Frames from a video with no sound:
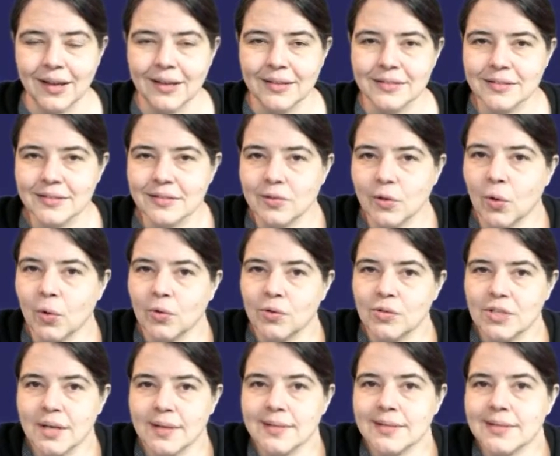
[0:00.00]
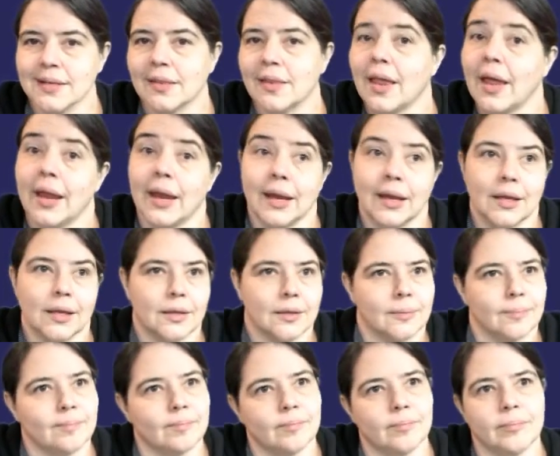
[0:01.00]
So, just like
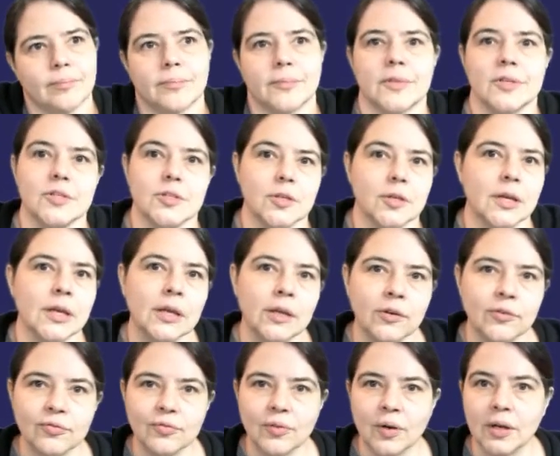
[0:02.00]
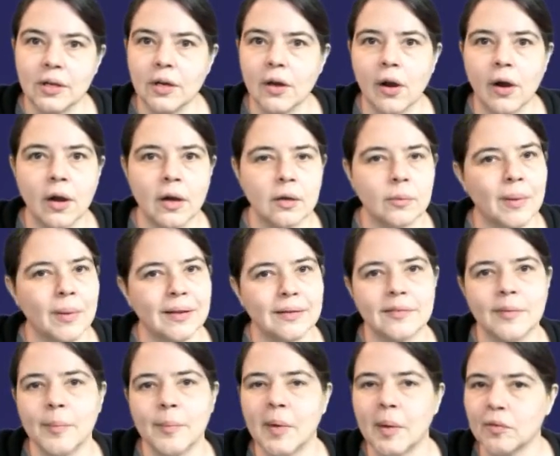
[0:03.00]
the tree in your front yard might
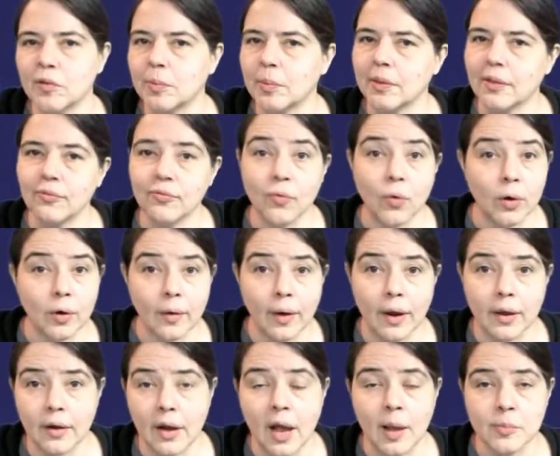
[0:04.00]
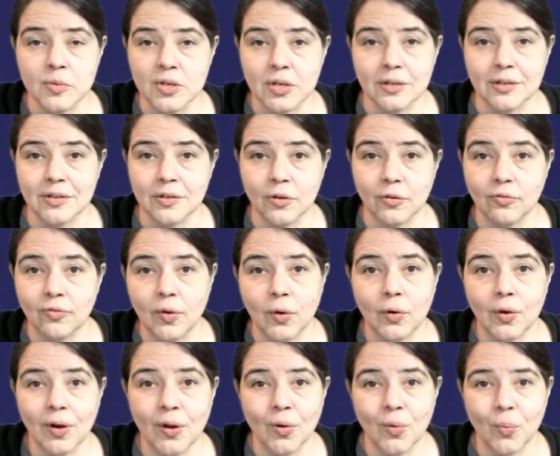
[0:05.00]
sometimes be the foreground object in your
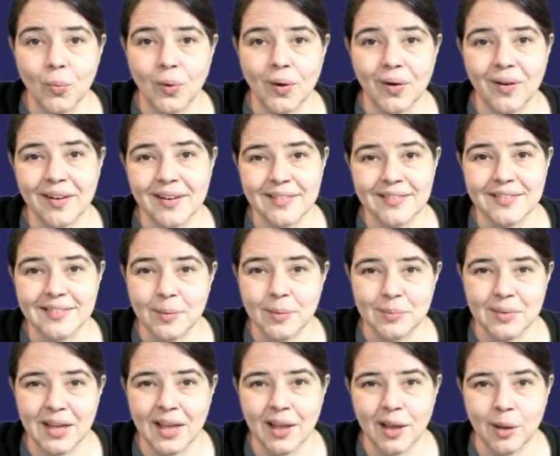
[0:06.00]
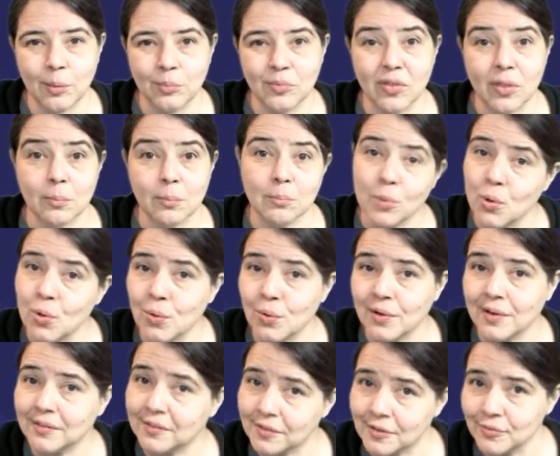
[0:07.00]
photo, whereas sometimes the
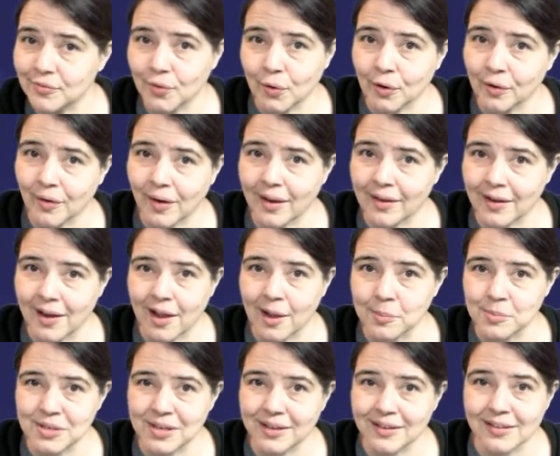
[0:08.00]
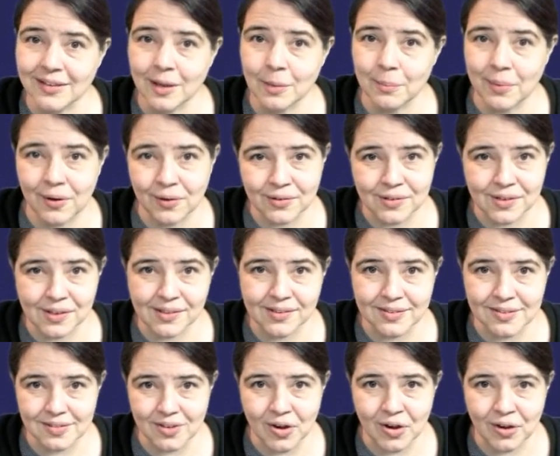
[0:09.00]
moon is the foreground object compared to the
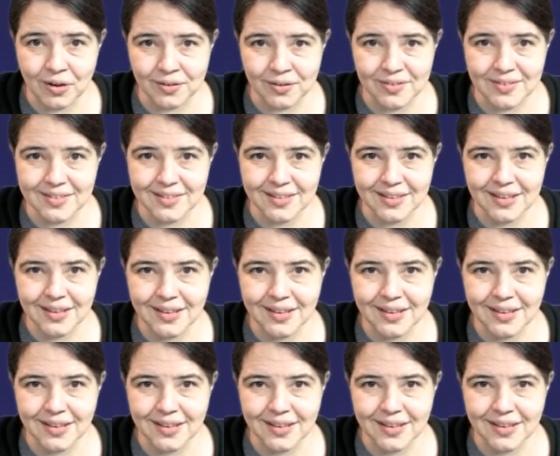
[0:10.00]
stars.